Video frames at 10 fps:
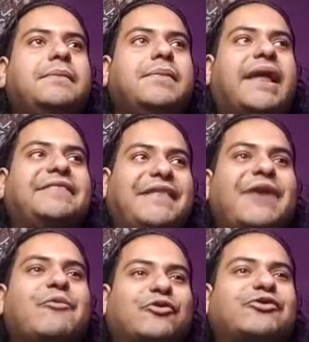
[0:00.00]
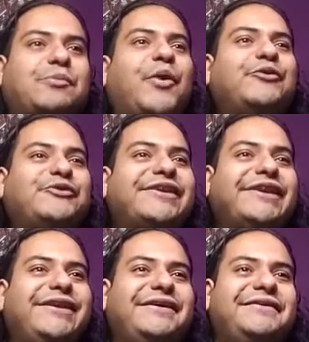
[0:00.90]
like they were
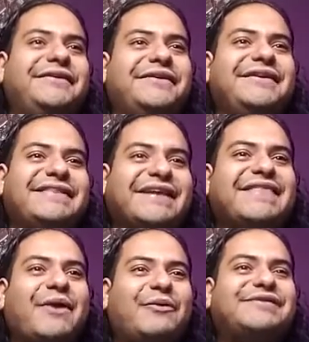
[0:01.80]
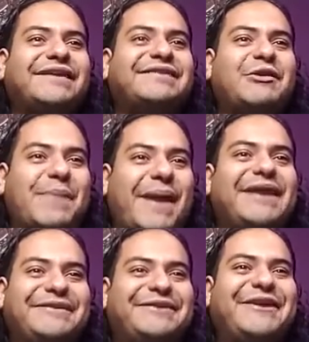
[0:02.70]
supposedly like that was like their
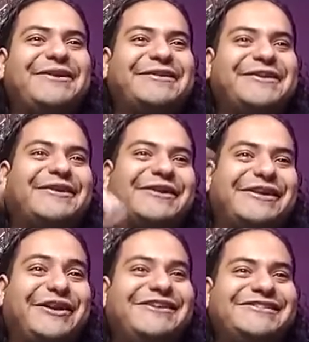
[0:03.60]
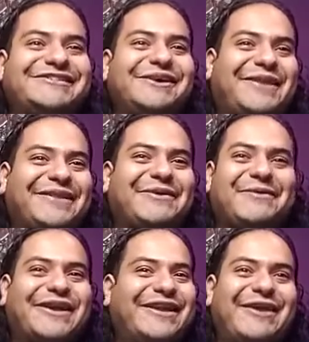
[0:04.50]
their clearance sale. Like they
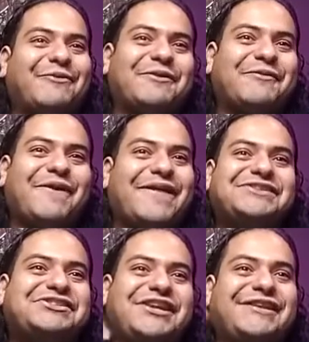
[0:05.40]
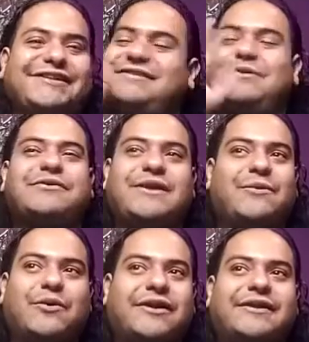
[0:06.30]
gonna get rid of all that shit because they
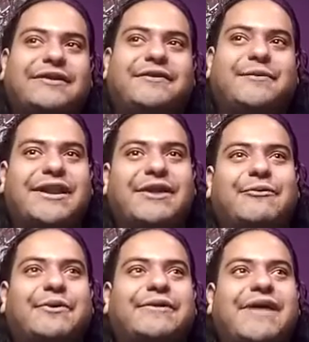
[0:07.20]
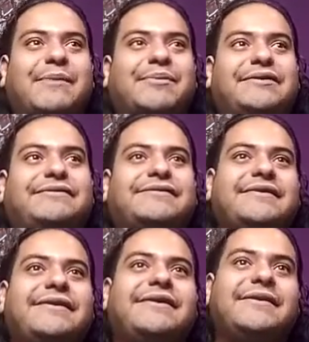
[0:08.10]
were gonna get rid of that place,
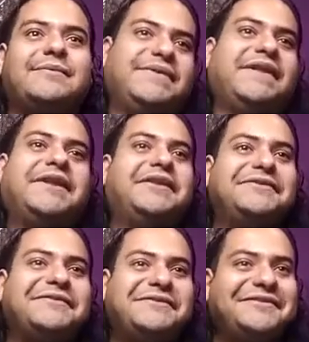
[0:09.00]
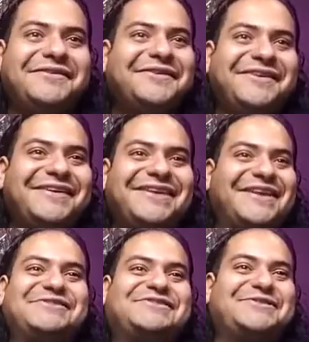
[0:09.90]
but they didn't. And
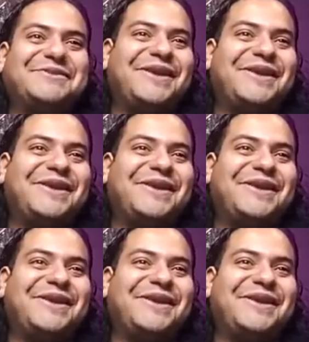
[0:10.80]
now it's still